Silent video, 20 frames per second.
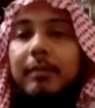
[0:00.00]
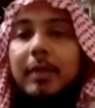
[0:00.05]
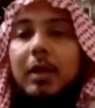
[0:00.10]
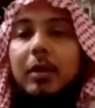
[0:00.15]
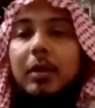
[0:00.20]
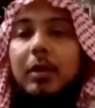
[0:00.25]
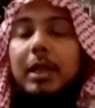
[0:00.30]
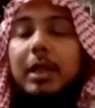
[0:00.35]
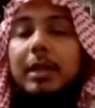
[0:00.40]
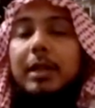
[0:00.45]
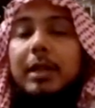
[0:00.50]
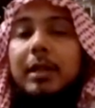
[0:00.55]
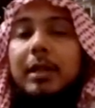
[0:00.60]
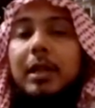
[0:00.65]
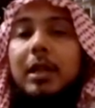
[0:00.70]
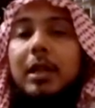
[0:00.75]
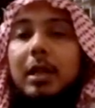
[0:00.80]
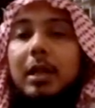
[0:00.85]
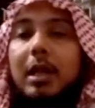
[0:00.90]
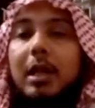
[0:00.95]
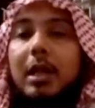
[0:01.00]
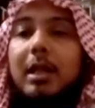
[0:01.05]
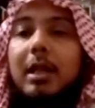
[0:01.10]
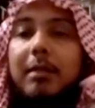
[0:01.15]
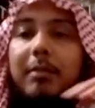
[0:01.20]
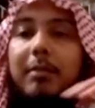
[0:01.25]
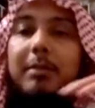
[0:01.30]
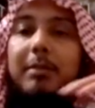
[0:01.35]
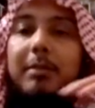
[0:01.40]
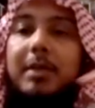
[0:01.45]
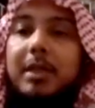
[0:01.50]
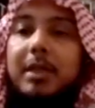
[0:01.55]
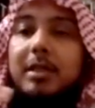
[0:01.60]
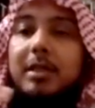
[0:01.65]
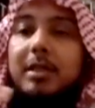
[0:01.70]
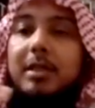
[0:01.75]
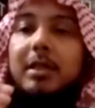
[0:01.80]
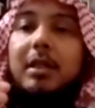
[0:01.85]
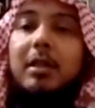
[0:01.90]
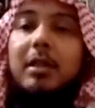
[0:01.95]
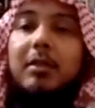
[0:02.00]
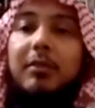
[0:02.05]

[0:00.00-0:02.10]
Okay? Khala, mom's sister.